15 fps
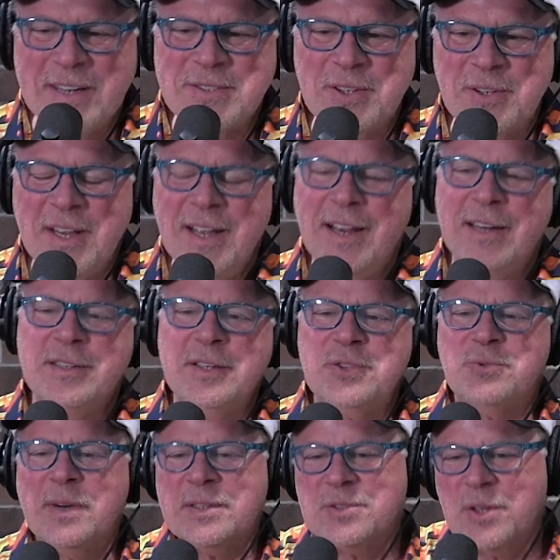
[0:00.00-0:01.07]
rest
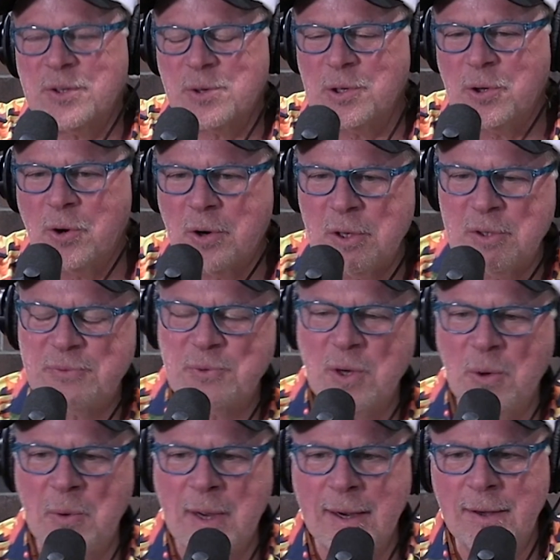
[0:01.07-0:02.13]
just rest on your laurels for
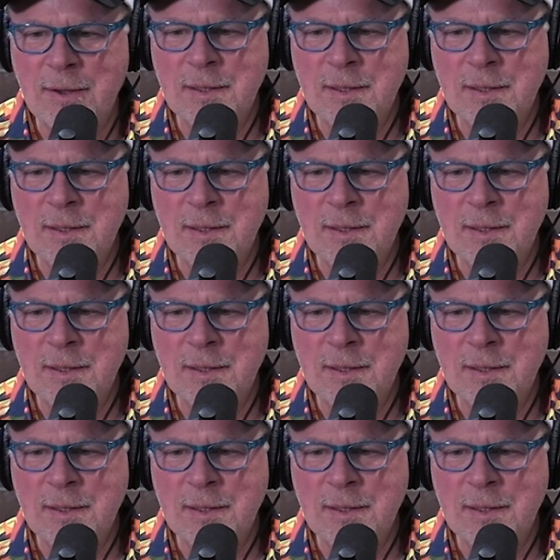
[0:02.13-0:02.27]
a while.